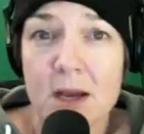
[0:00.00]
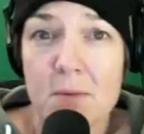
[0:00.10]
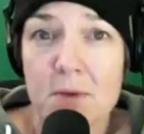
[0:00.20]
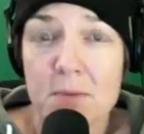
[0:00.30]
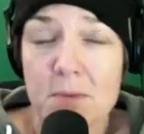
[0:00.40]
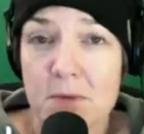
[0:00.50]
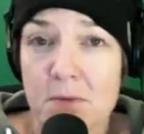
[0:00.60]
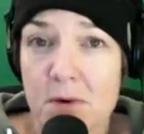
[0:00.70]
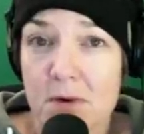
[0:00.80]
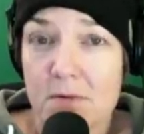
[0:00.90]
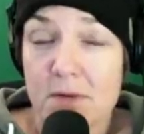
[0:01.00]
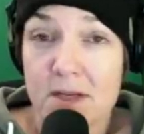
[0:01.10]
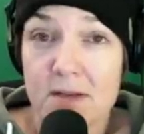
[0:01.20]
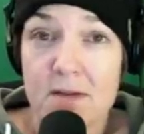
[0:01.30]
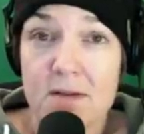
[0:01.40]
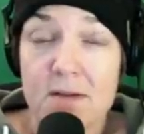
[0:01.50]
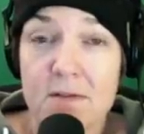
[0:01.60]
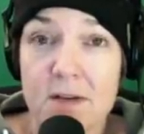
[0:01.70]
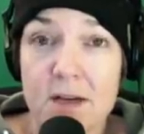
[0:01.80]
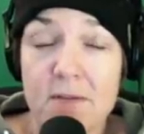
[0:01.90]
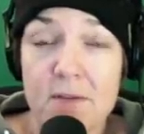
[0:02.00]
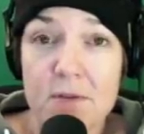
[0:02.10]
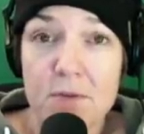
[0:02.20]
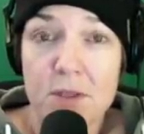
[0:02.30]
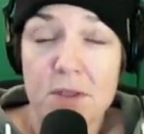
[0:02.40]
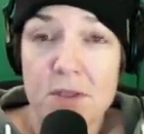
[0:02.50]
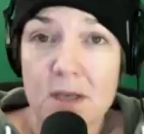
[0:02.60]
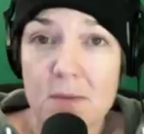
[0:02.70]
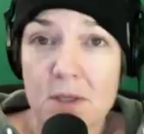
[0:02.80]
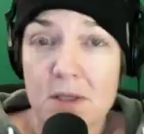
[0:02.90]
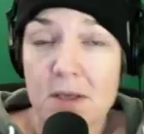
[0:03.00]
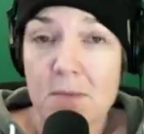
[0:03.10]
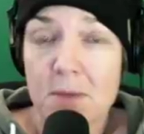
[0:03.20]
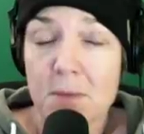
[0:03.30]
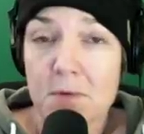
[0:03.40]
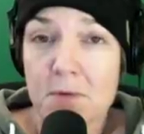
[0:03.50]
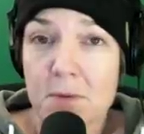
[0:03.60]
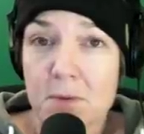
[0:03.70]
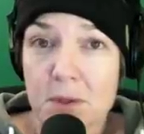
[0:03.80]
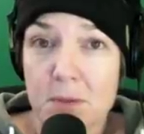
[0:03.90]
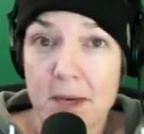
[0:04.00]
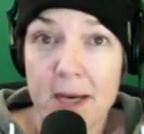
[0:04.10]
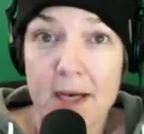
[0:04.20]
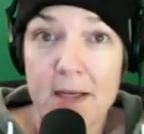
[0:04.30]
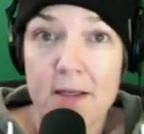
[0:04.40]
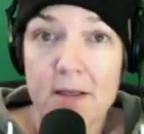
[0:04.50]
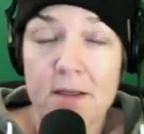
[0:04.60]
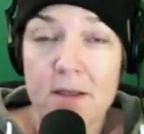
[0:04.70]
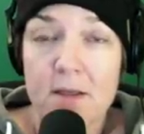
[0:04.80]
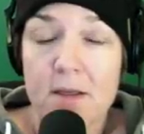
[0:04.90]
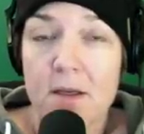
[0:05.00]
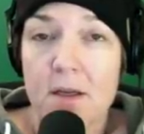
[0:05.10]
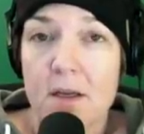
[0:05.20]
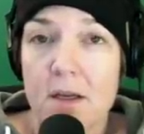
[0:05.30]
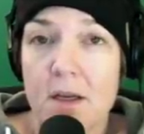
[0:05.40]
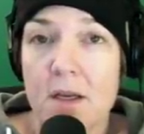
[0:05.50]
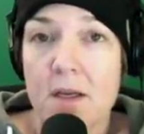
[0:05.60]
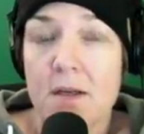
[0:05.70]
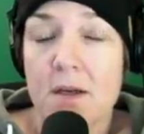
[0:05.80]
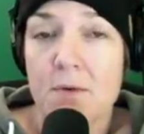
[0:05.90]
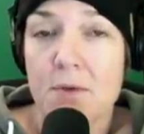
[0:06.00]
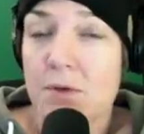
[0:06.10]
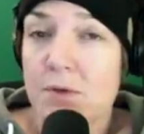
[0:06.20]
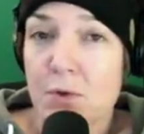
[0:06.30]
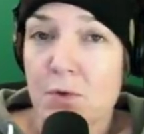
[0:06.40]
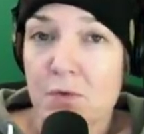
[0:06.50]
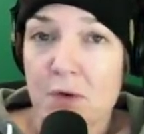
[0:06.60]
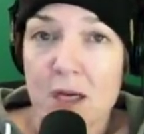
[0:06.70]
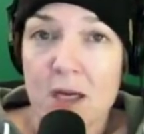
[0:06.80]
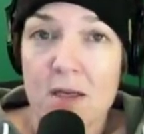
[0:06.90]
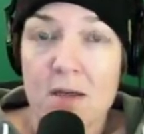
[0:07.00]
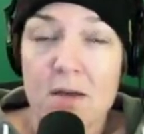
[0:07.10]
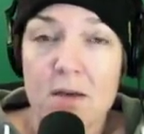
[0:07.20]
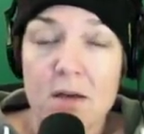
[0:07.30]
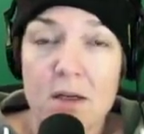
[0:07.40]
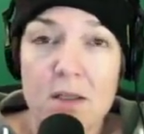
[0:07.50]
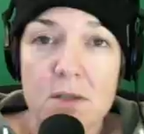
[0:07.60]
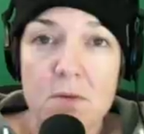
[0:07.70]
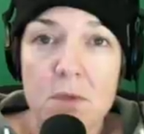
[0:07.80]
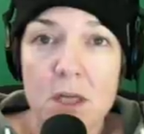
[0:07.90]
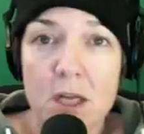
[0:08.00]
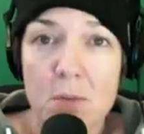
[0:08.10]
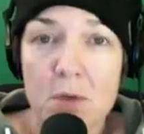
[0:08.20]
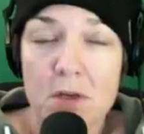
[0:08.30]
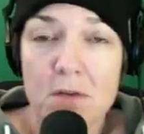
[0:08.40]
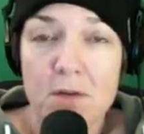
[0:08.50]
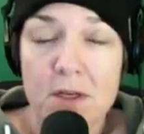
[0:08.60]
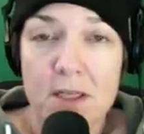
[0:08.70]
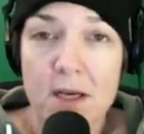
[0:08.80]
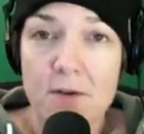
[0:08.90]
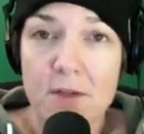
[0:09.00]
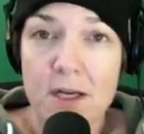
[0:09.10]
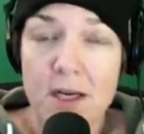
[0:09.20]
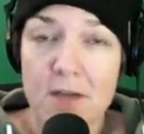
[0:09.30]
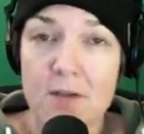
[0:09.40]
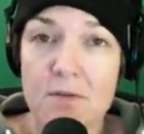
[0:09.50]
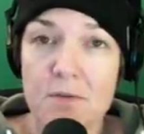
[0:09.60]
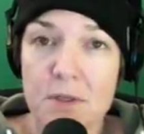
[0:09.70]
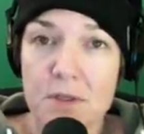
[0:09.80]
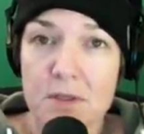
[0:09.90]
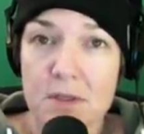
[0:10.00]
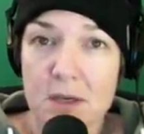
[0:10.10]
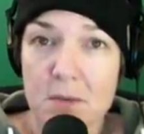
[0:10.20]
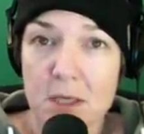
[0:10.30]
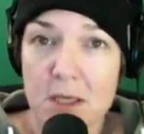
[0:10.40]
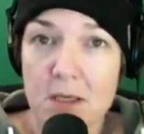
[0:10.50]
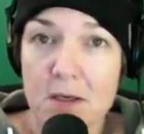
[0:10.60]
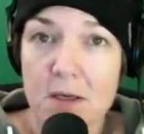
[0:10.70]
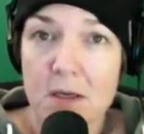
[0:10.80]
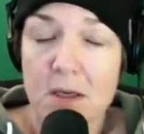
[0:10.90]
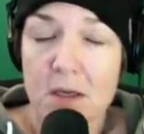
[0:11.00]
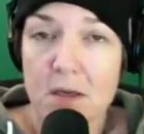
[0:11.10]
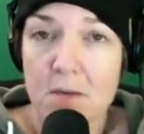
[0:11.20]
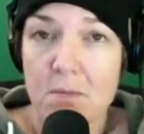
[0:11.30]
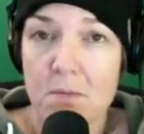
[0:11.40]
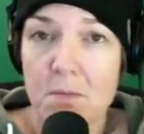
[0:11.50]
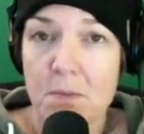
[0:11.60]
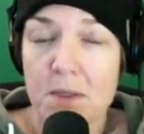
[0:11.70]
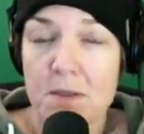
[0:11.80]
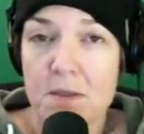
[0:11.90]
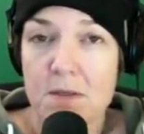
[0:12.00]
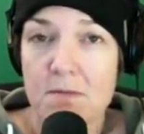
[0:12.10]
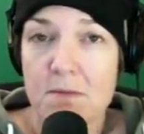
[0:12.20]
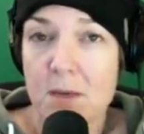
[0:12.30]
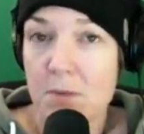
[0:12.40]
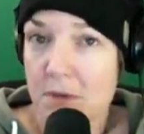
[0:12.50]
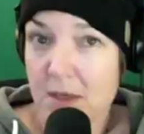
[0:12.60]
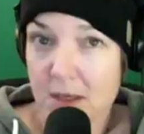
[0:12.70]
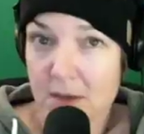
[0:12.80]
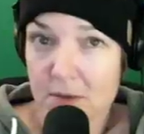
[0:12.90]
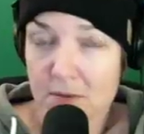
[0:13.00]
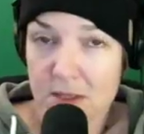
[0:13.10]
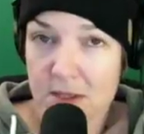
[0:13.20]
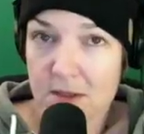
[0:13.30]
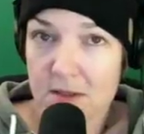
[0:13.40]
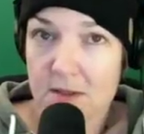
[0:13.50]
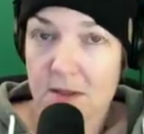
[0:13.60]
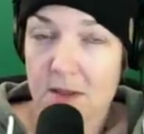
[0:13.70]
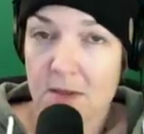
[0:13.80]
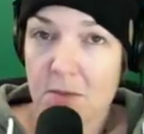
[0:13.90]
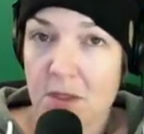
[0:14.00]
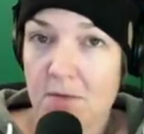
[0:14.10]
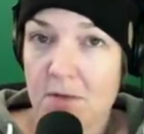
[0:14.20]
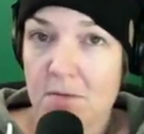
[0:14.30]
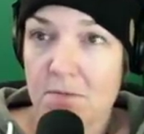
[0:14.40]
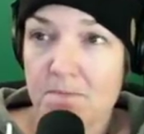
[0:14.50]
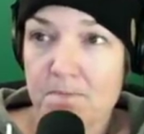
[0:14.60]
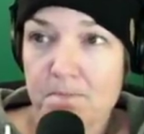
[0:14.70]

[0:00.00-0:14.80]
must be racist if I have this voice inside me, and that made me feel really bad. And I was also afraid. I didn't want anybody to find out that I had this voice inside me, because then they would think I was a racist and they might even